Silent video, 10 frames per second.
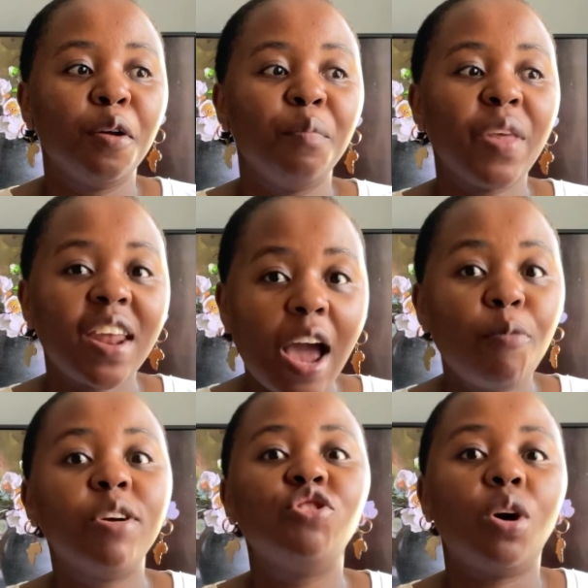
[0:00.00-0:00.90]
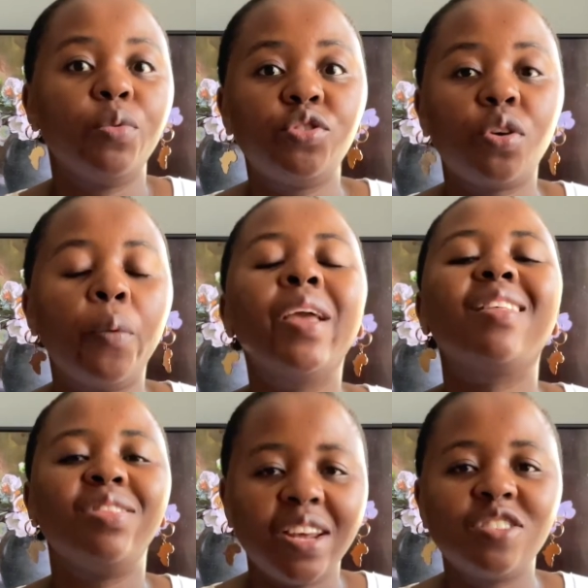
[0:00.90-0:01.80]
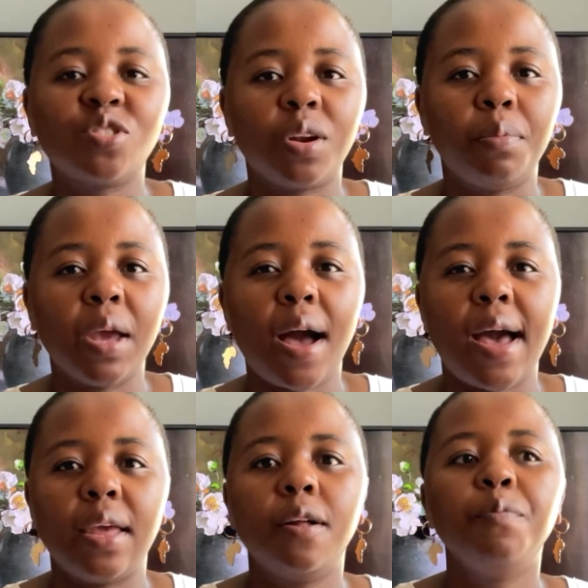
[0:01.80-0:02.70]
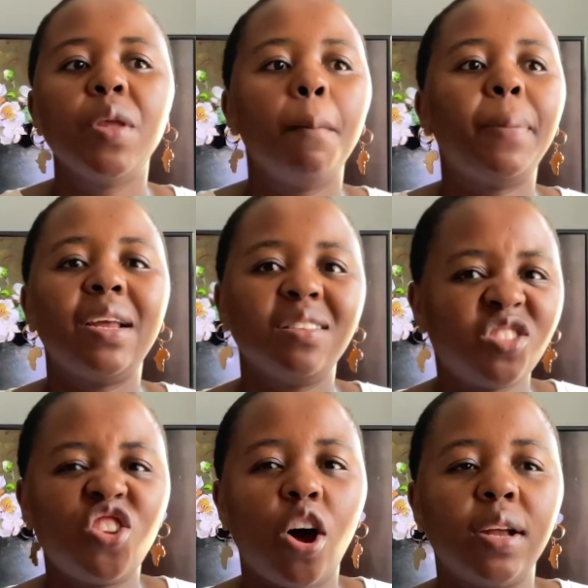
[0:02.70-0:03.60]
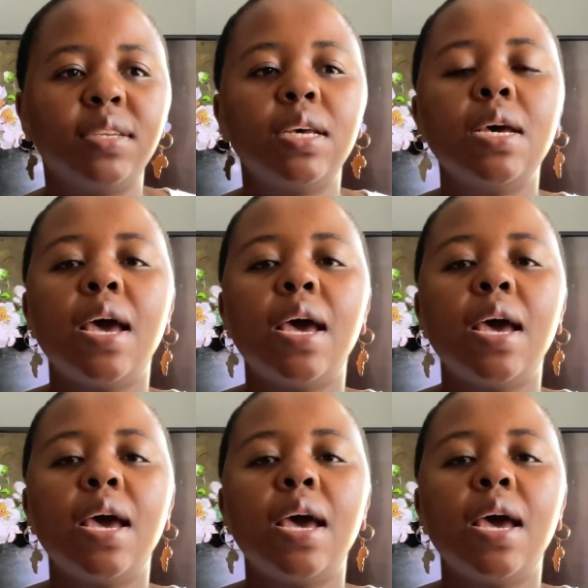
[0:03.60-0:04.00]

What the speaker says: and how much you're withdrawing, then it's going to be high, but it's not.